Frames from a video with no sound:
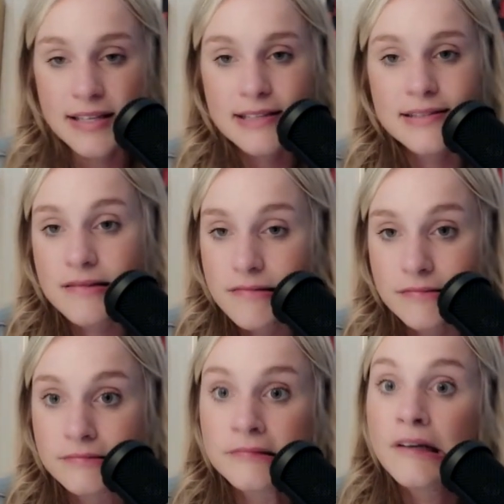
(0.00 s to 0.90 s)
It's
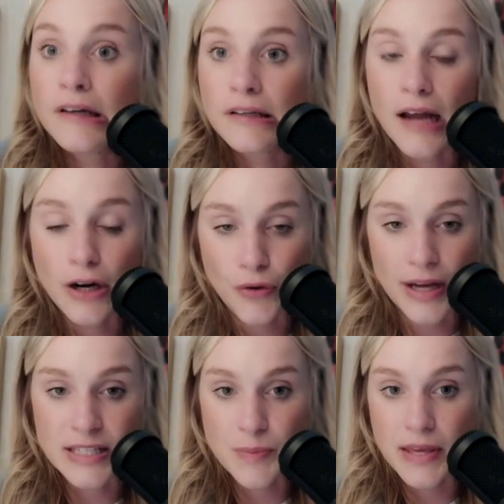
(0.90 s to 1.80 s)
eh, not
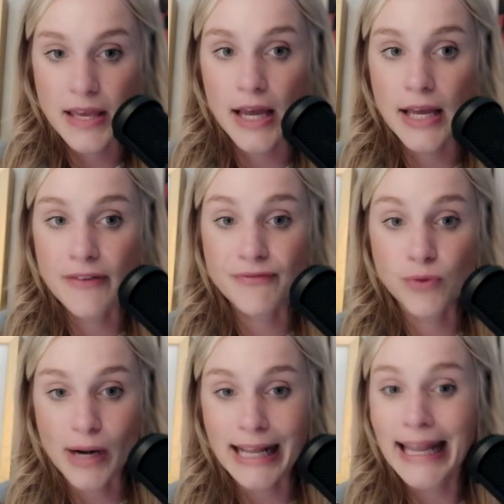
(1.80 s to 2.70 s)
great to be a
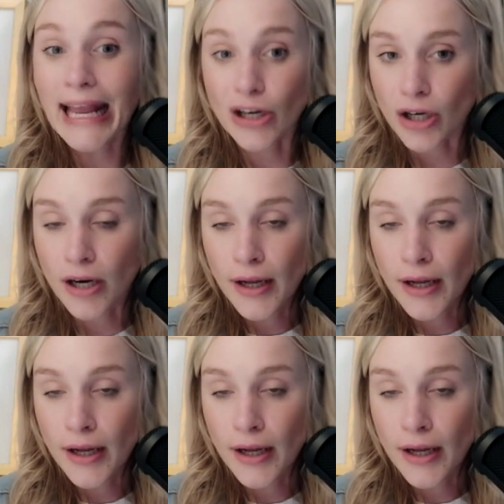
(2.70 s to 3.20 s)
Florida Gator